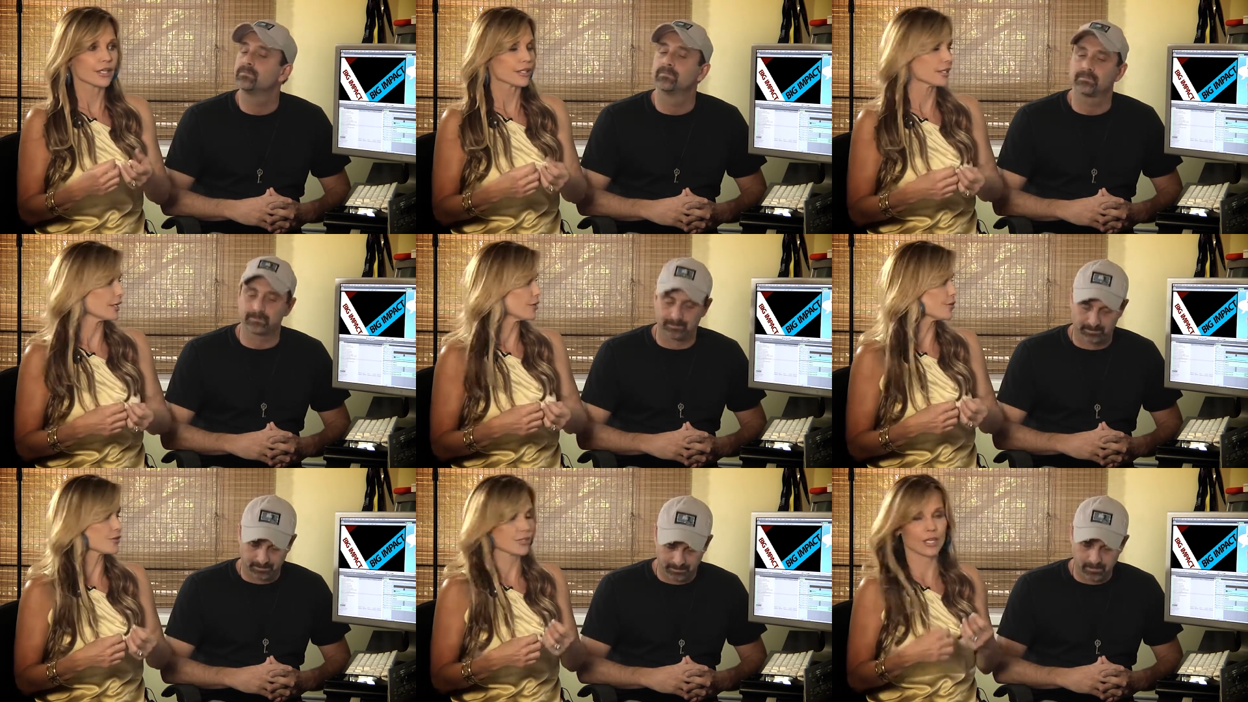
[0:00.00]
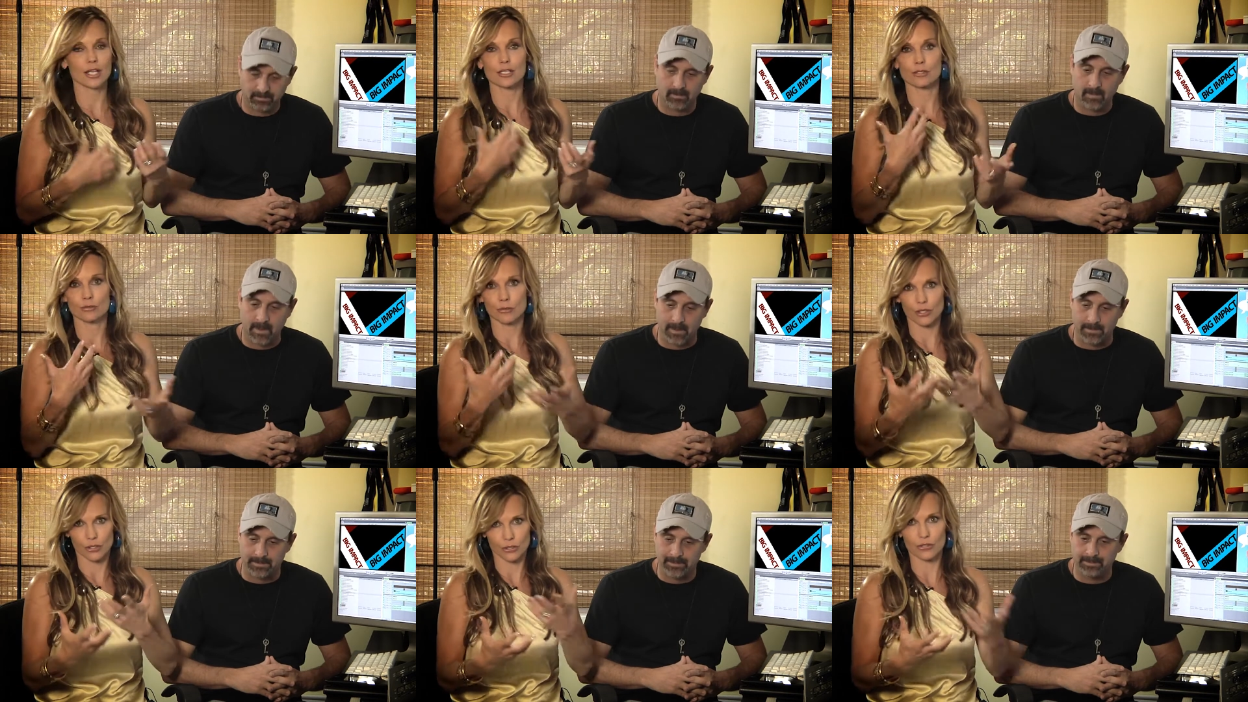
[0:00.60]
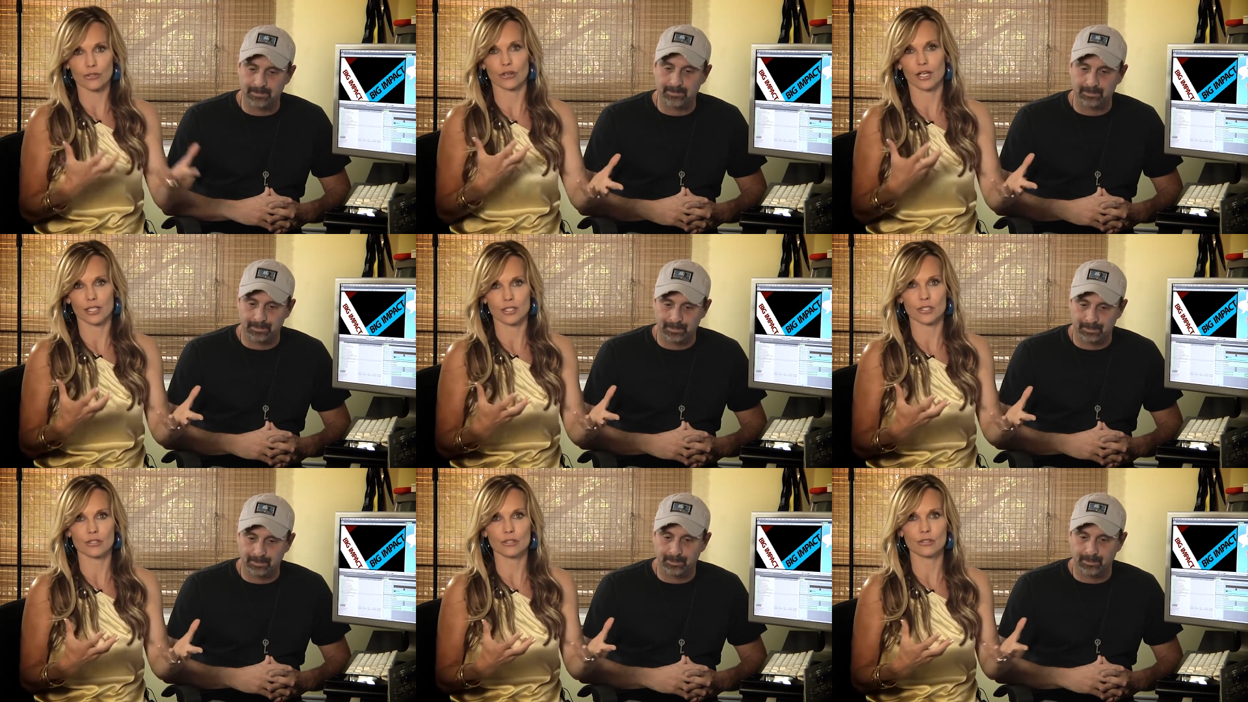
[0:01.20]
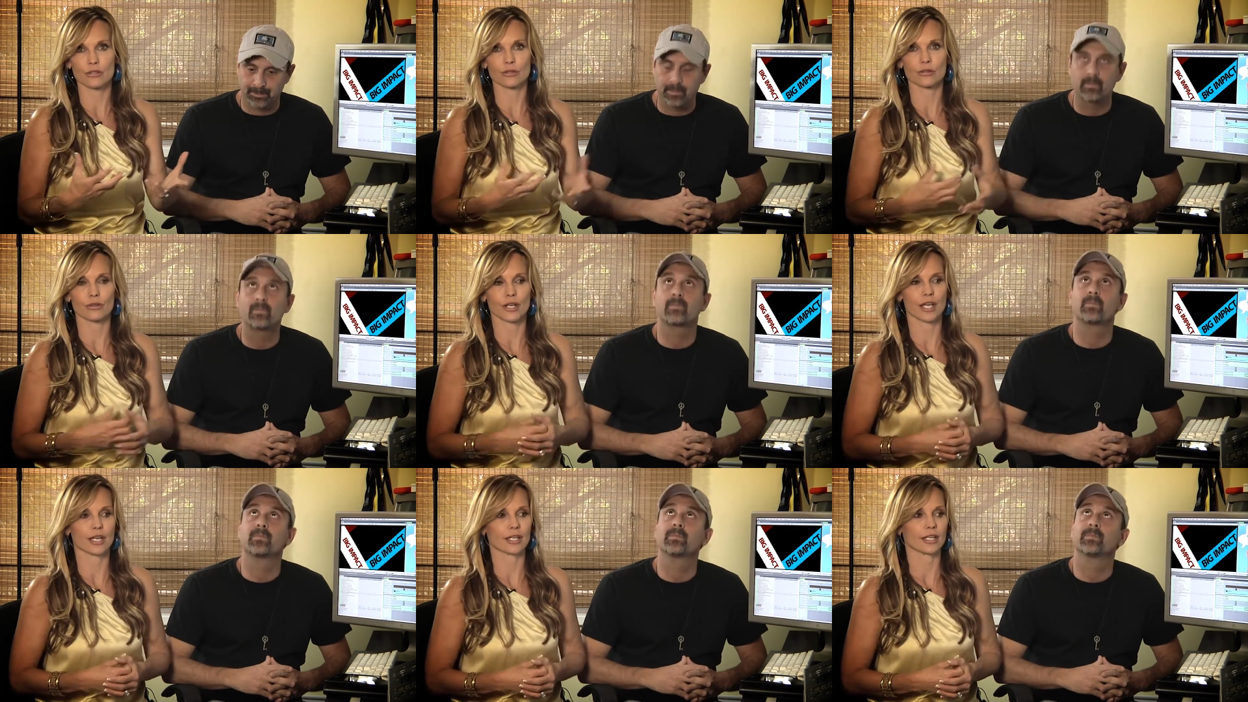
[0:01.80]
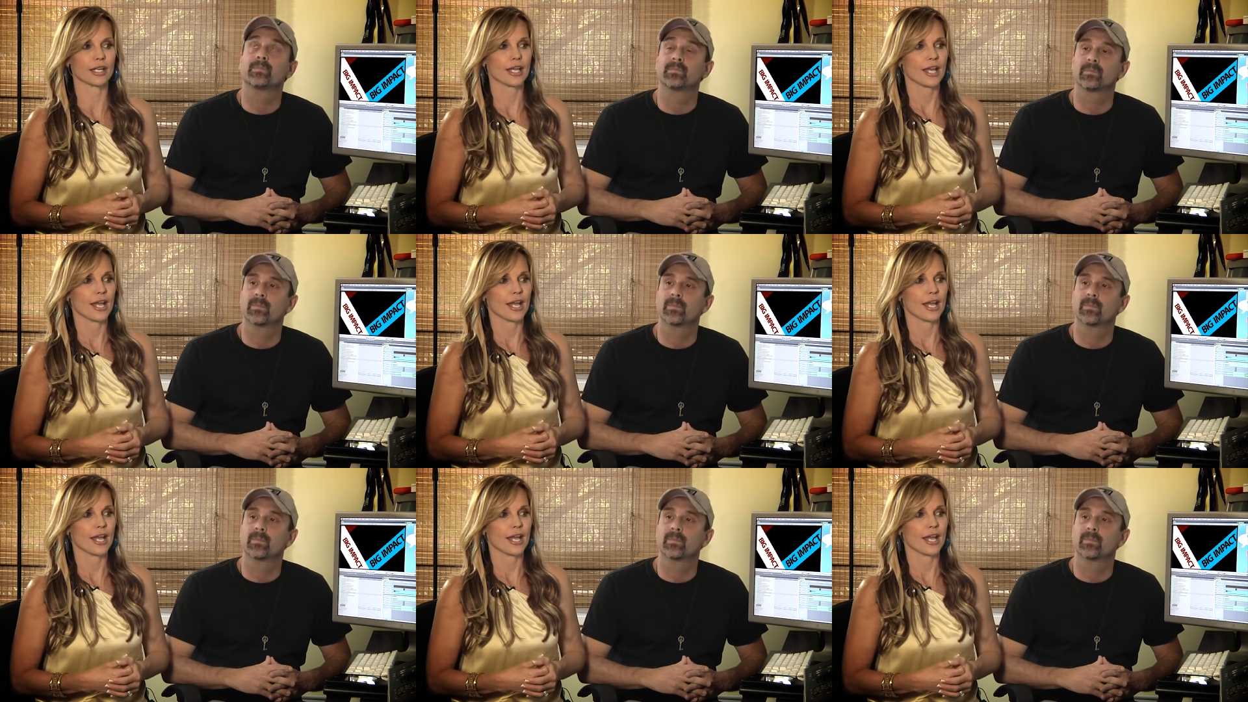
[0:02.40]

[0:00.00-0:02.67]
Speaker 1: that understands what you're trying to do, and,